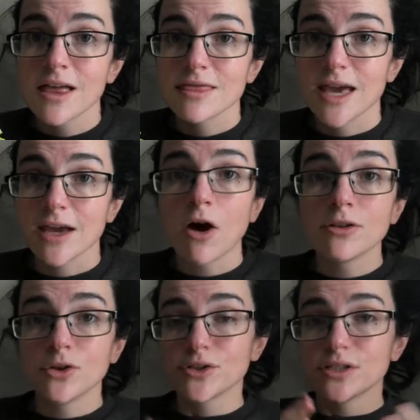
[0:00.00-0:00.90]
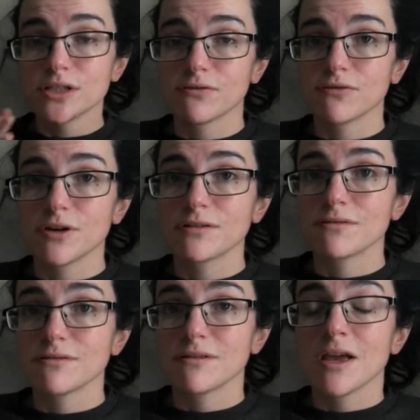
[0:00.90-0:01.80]
They all look different
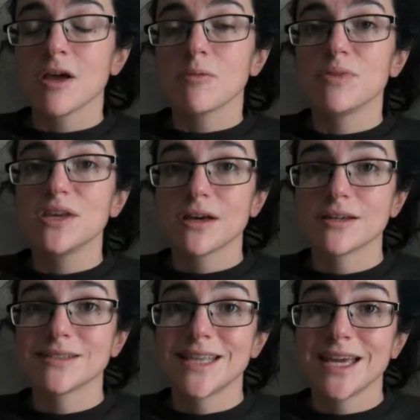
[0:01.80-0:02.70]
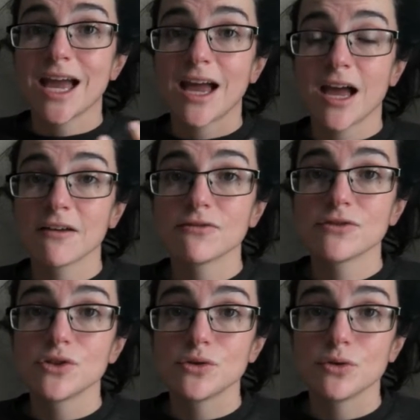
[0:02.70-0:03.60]
because they have
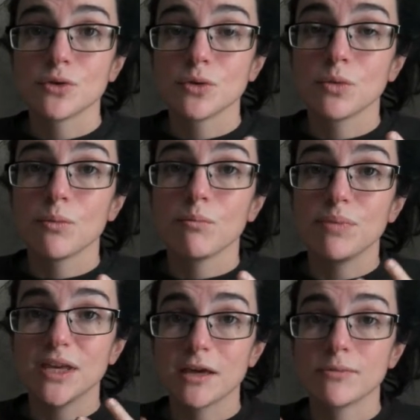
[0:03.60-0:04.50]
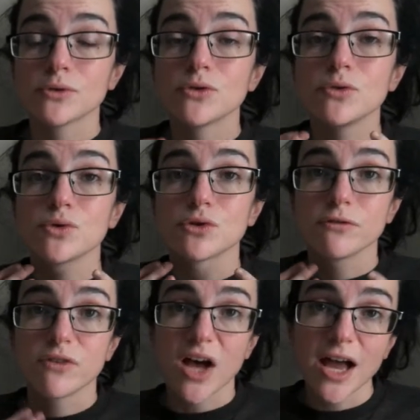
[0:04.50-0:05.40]
to be able to
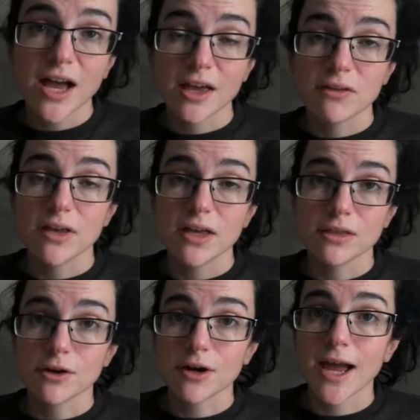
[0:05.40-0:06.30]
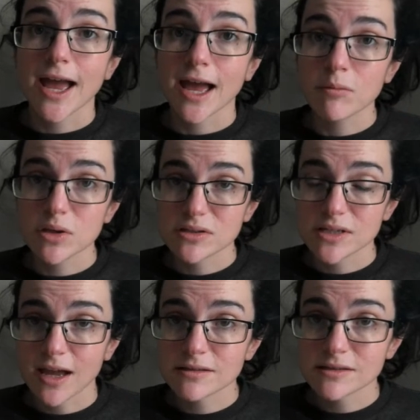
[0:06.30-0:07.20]
survive in their
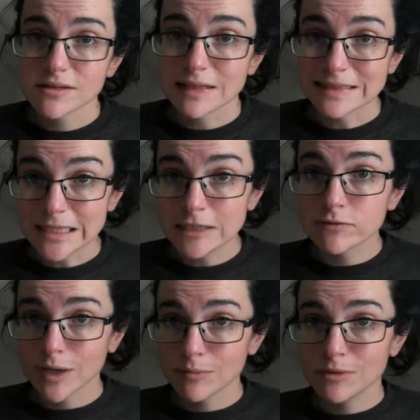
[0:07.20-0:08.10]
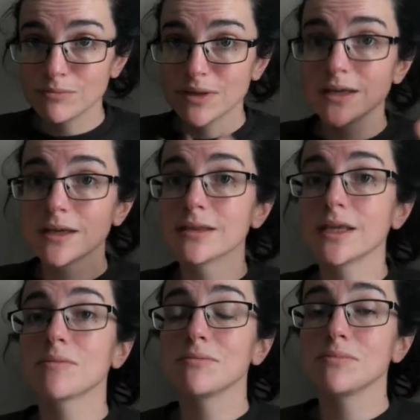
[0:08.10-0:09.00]
habitat. The leaves might be big, they
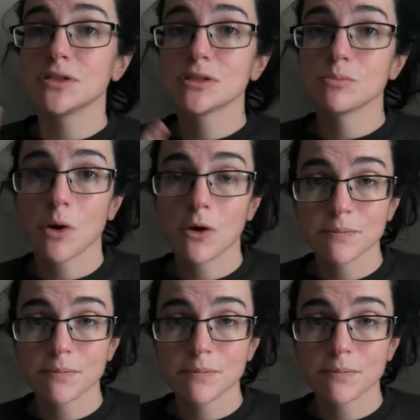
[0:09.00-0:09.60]
might be small.